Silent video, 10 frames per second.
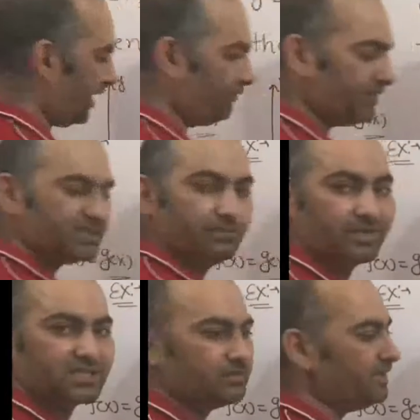fx
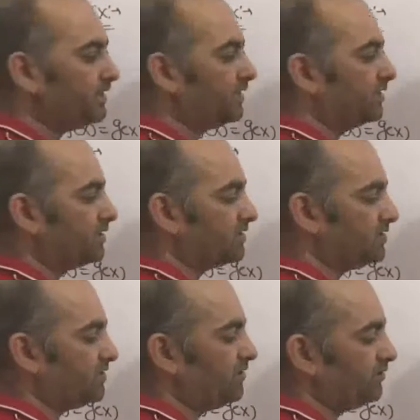must be
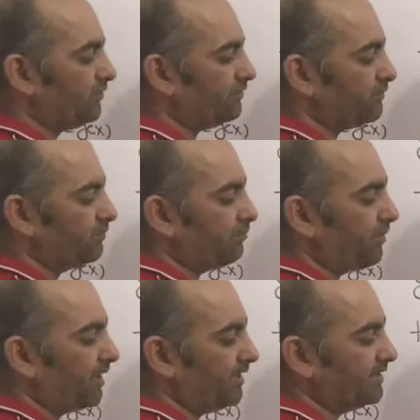g of
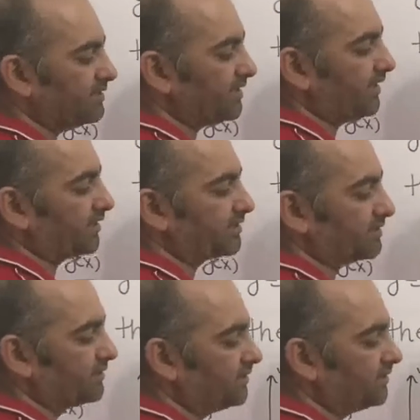minus x.